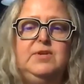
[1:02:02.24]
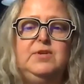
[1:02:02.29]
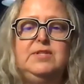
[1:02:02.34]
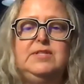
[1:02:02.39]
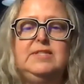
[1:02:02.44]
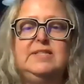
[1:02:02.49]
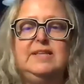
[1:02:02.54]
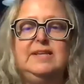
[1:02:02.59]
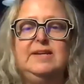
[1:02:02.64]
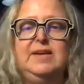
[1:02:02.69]

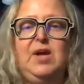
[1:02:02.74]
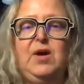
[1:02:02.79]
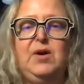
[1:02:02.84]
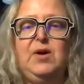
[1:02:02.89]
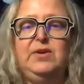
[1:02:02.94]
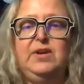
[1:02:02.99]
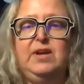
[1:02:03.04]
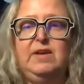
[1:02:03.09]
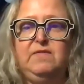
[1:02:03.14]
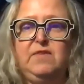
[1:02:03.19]
use the
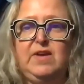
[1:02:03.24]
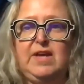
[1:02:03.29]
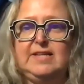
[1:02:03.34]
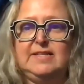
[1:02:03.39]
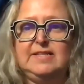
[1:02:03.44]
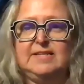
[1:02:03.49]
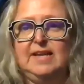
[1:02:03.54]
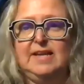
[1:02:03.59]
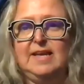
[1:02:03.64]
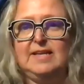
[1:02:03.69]
code
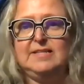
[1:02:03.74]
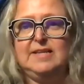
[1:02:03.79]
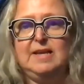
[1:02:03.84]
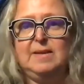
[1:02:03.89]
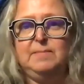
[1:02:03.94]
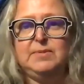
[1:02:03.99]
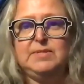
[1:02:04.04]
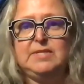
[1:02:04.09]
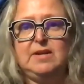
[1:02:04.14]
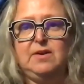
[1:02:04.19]
event and get
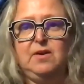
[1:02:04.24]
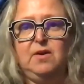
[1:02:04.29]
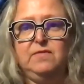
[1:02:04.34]
10%